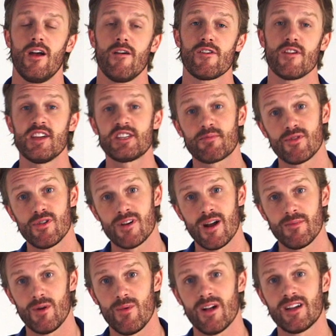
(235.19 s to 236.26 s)
For this
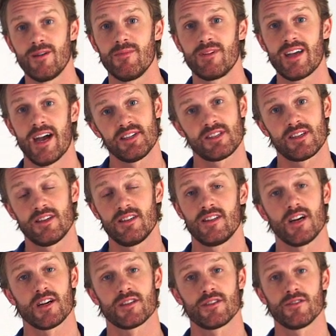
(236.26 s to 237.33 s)
program, we welcome guest
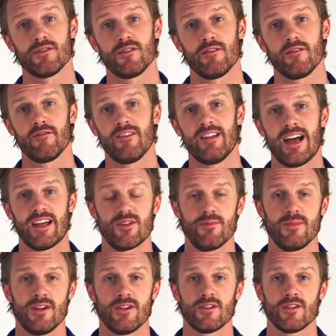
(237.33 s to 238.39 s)
conductor
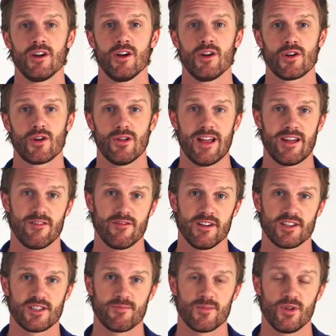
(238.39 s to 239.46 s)
Vladimir
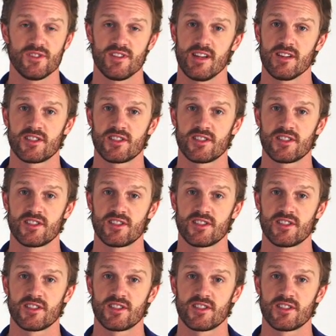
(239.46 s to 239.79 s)
Kulenovich, who's the